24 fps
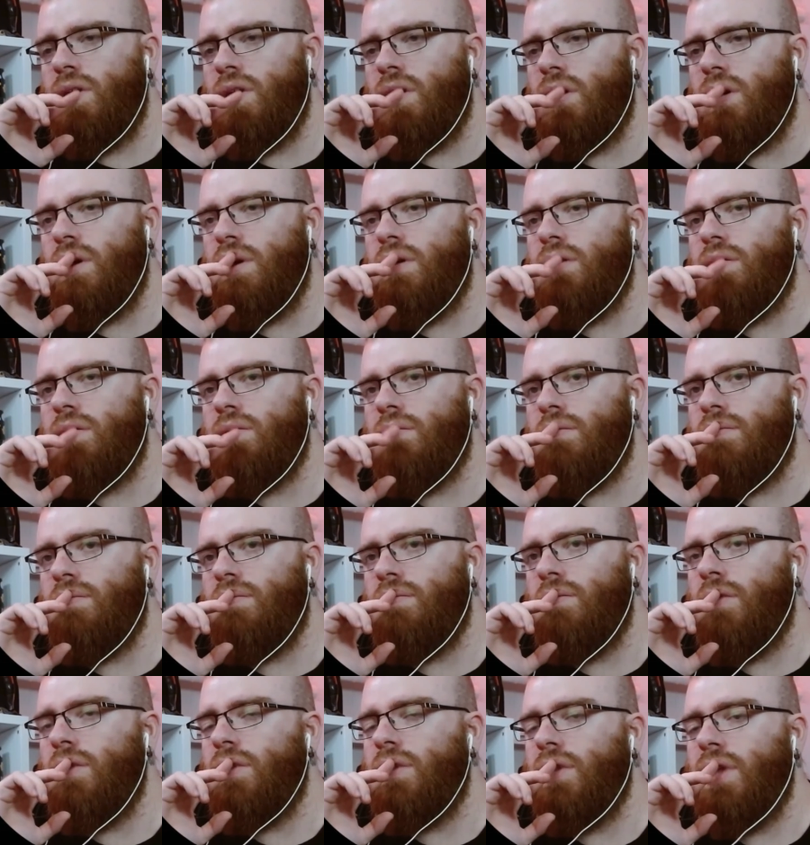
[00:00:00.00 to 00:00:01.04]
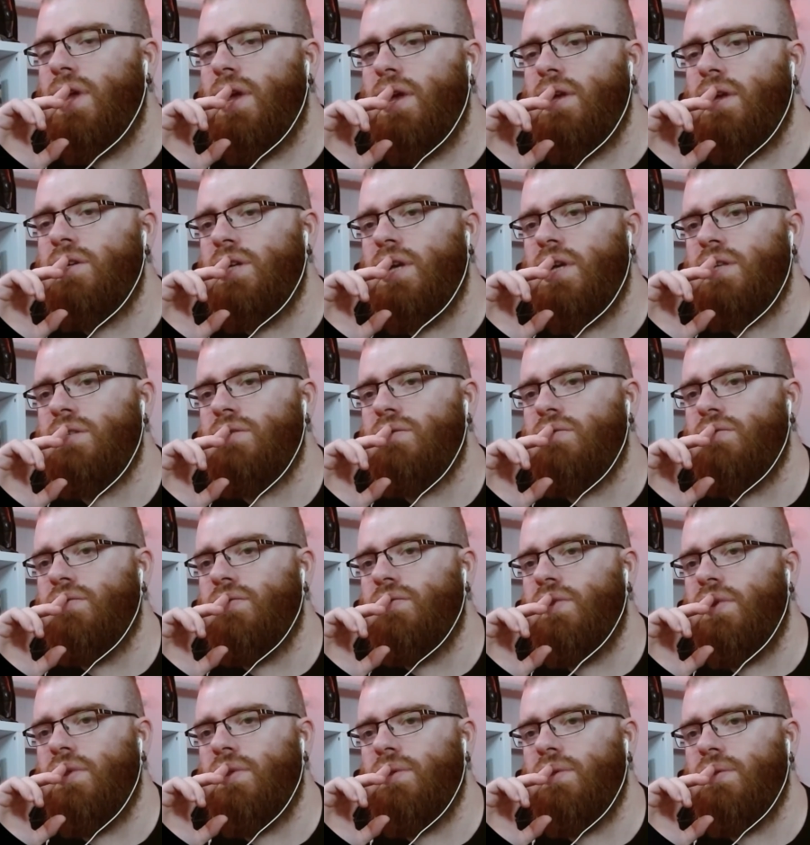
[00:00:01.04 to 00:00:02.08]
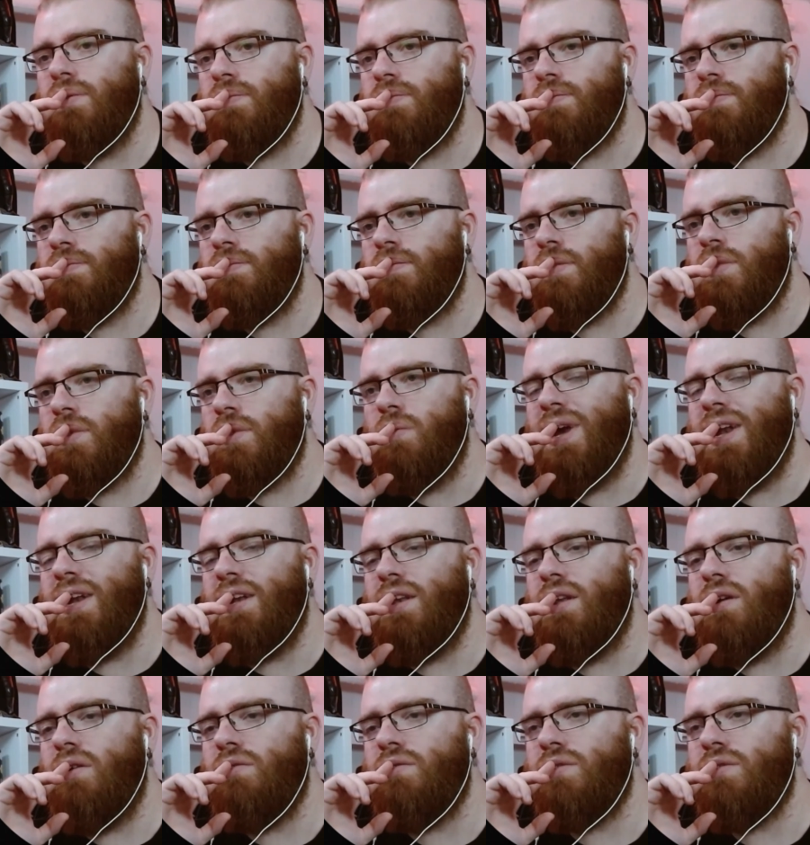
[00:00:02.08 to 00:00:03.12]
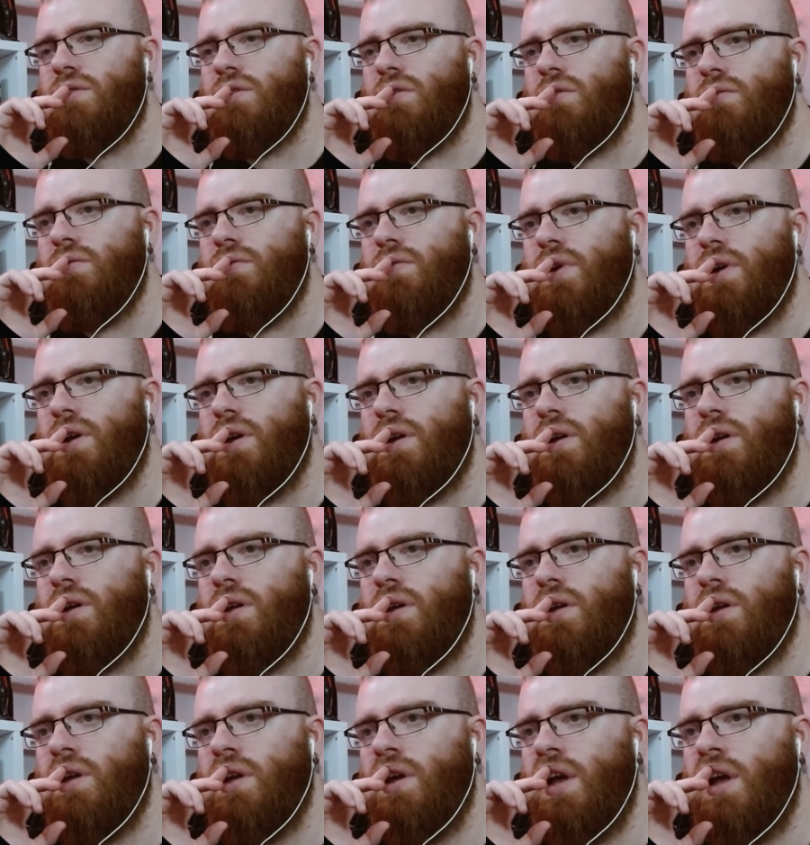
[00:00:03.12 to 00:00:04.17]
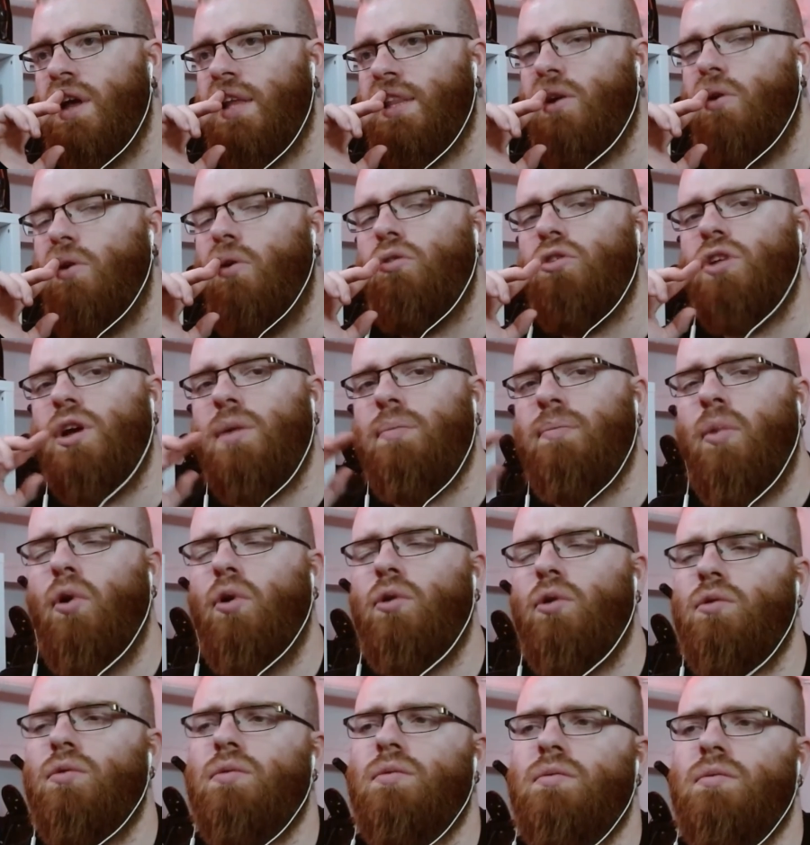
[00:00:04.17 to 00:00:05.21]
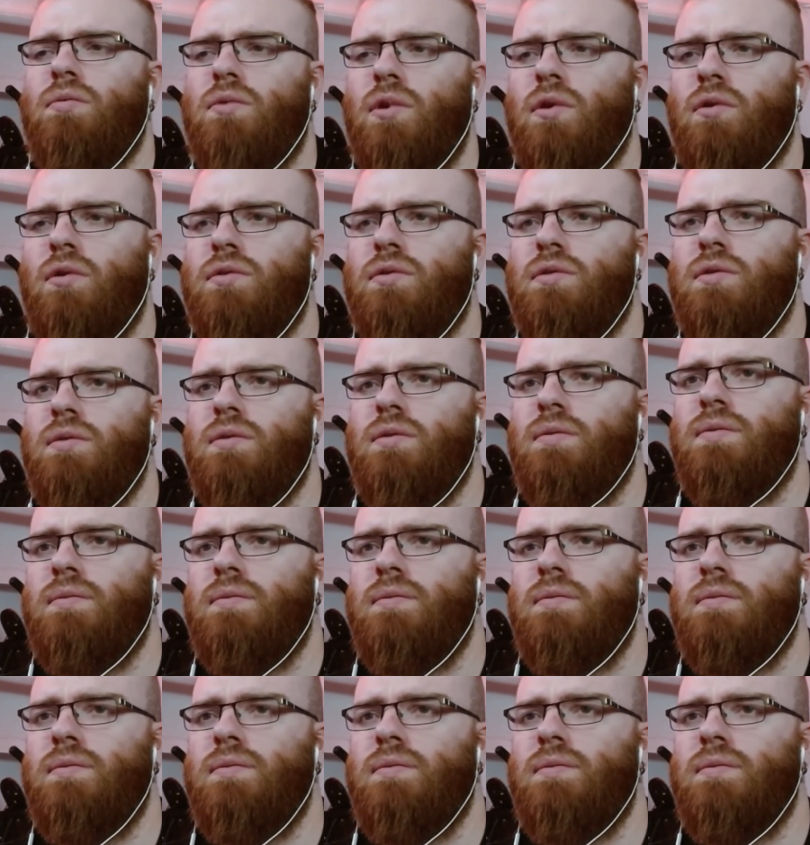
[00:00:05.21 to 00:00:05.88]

Yeah, one day she has to reveal. Nobody knows so far. I think only Apollo knows.